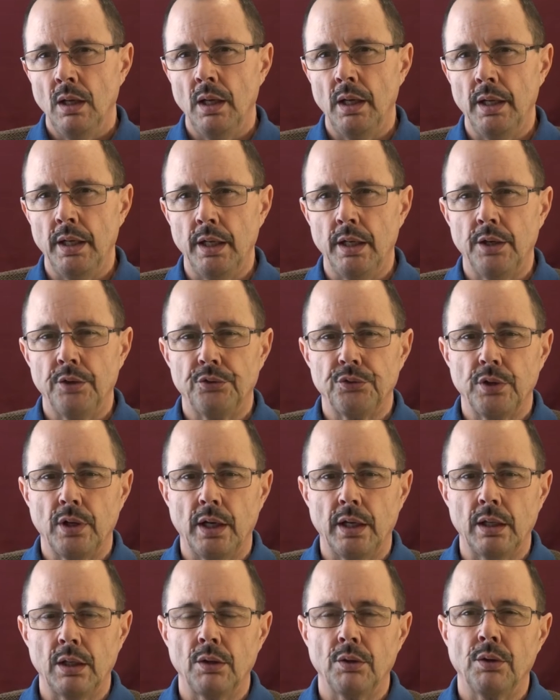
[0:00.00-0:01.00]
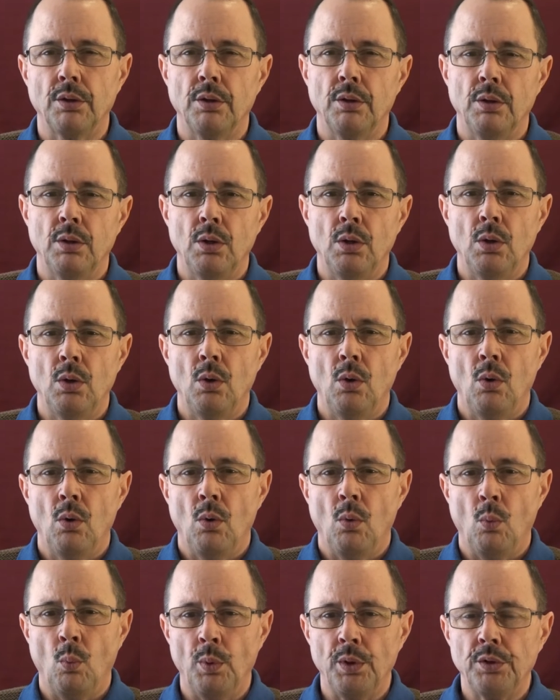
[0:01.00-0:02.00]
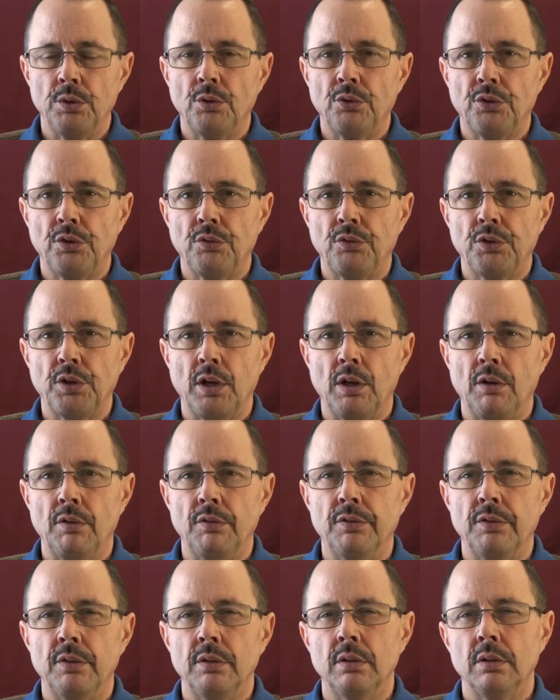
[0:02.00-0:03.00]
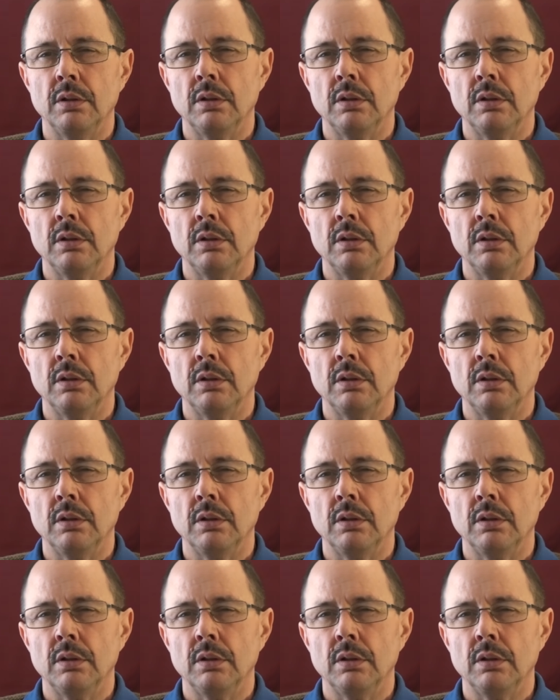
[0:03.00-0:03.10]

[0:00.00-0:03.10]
and it is titled, Windows of Self,